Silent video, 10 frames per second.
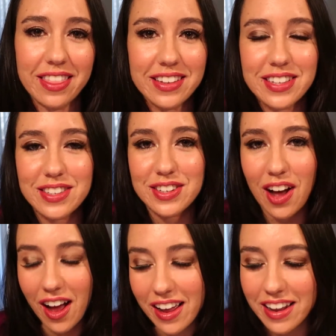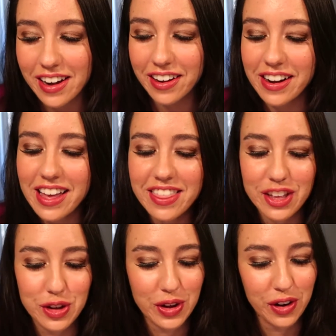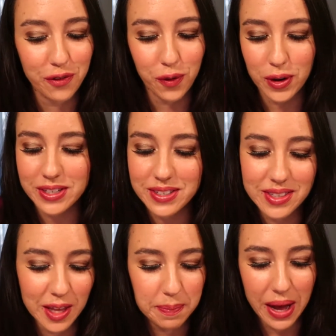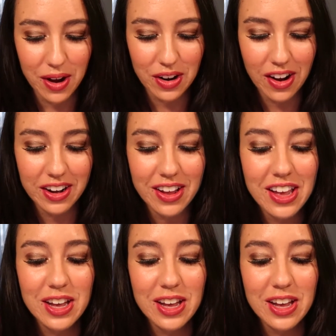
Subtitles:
This is not an area that you can afford to skimp out on,